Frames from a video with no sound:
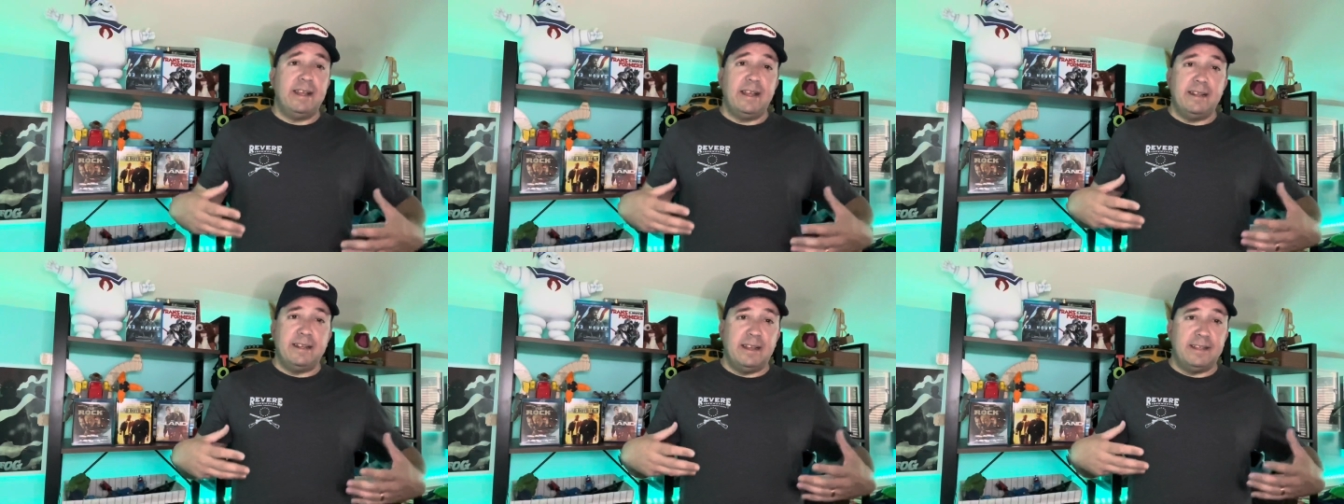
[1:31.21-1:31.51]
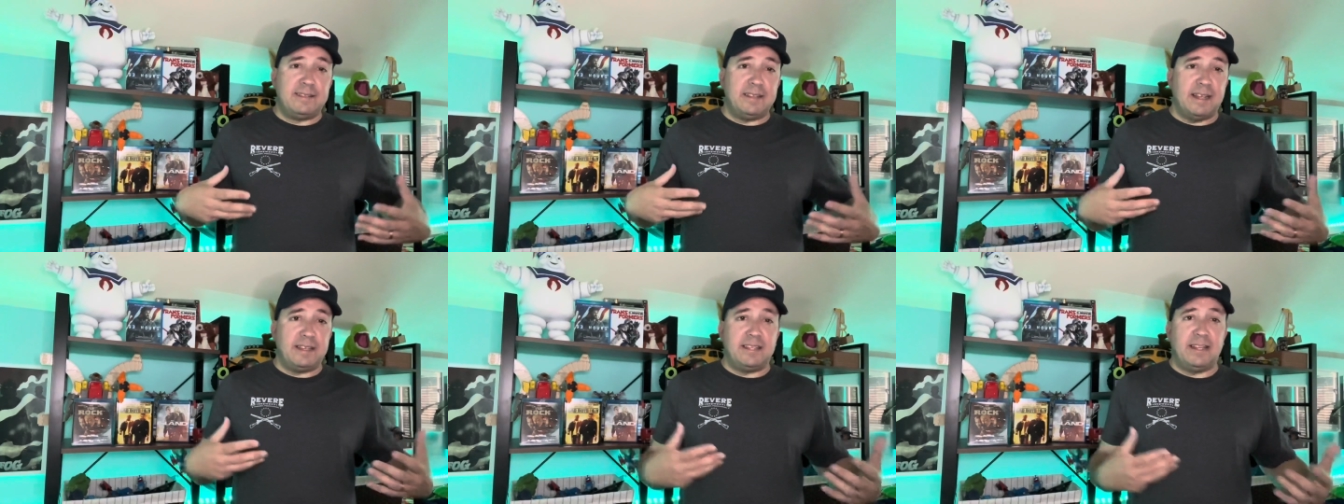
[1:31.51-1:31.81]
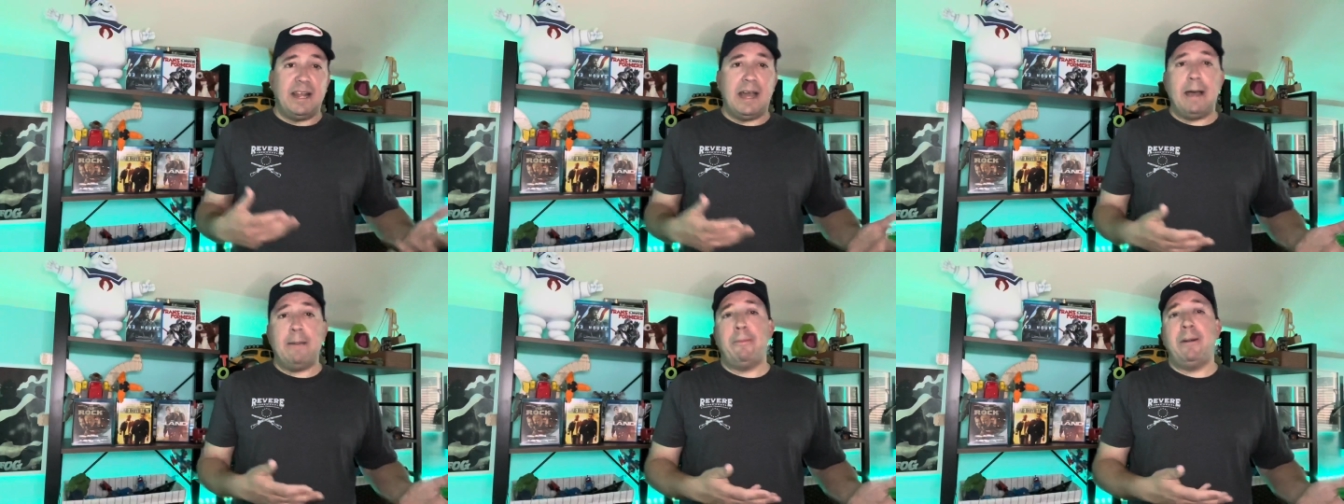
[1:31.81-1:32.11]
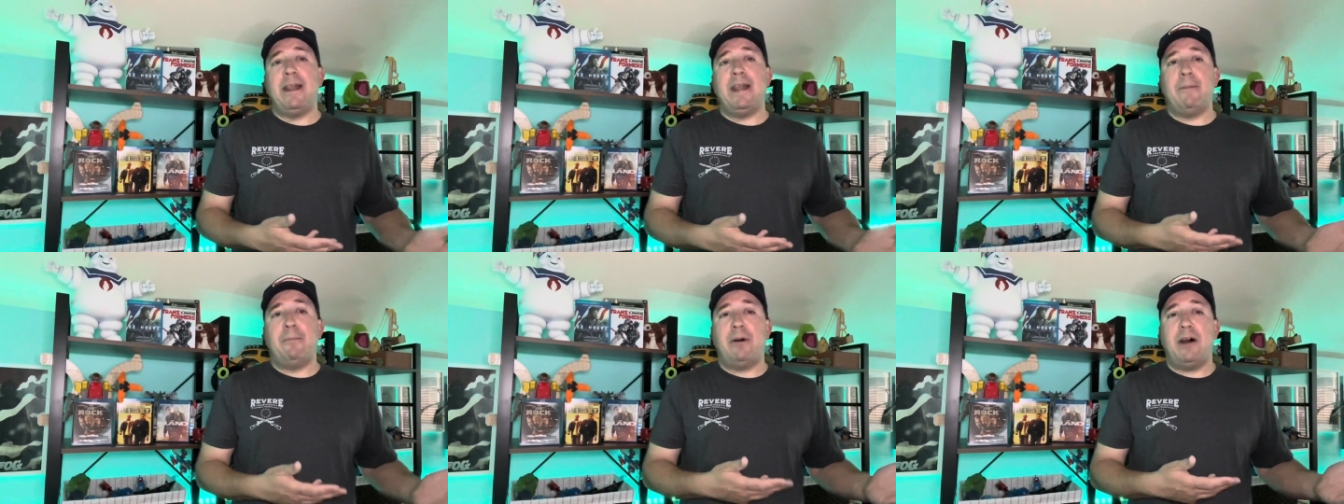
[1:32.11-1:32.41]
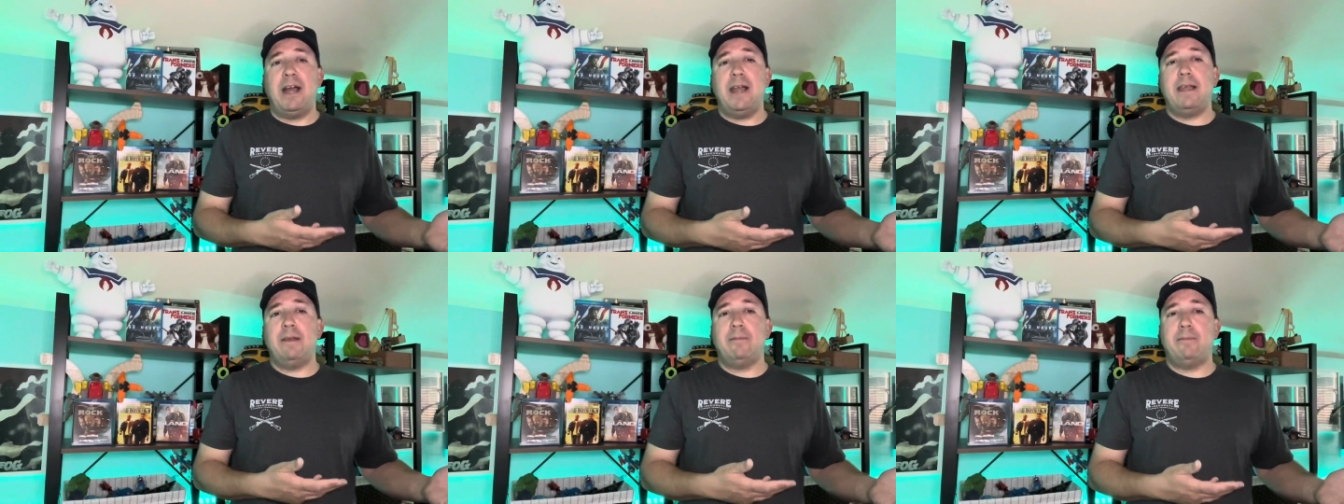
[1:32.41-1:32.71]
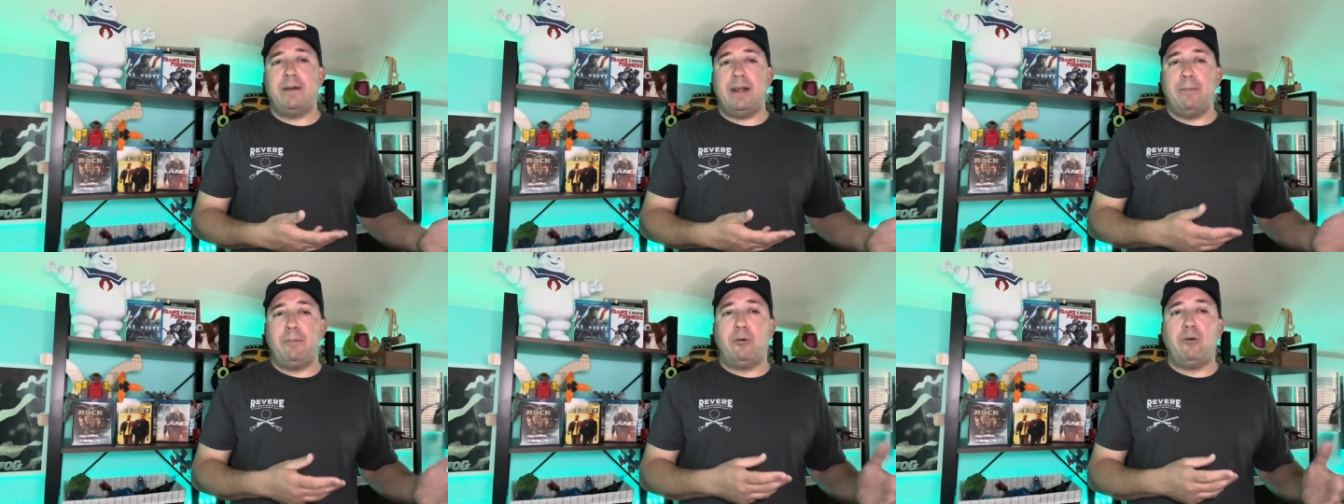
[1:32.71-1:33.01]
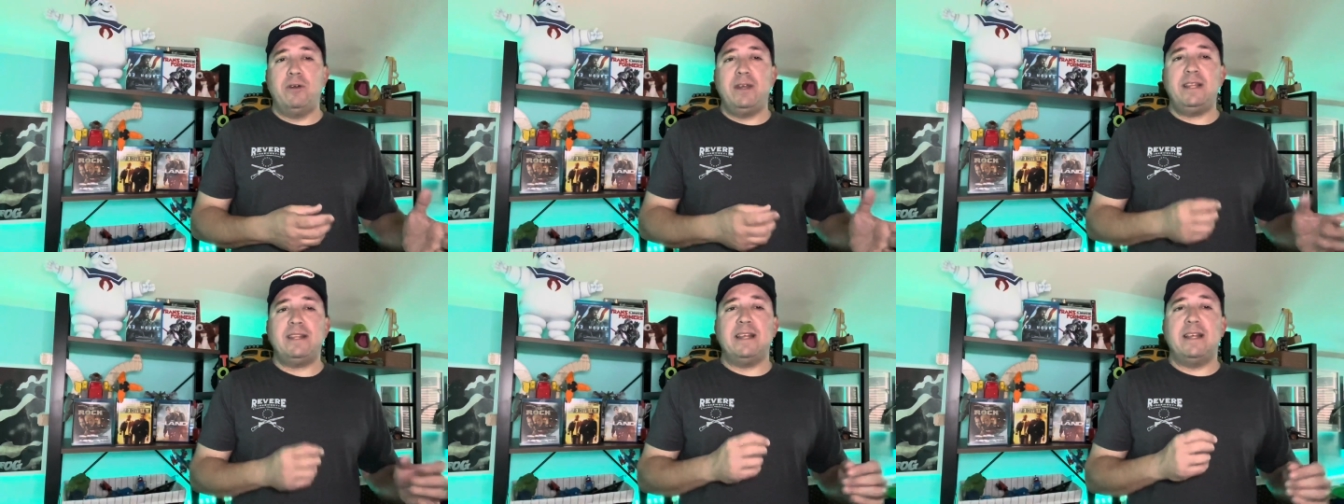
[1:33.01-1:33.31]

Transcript: By the point